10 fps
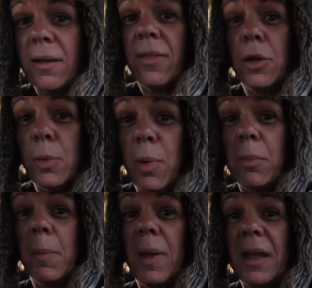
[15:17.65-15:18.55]
this will
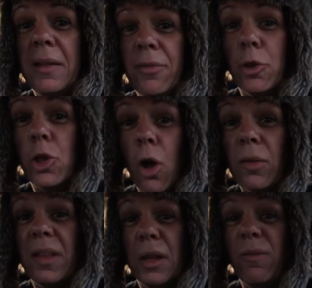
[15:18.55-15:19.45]
probably be the
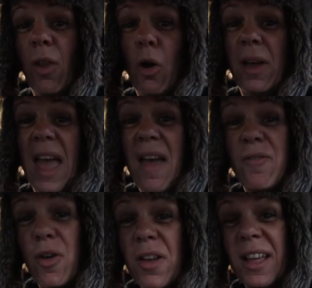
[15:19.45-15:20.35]
shortest vlog
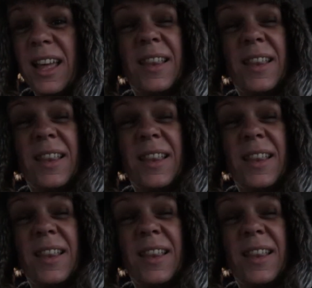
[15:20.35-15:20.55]
ever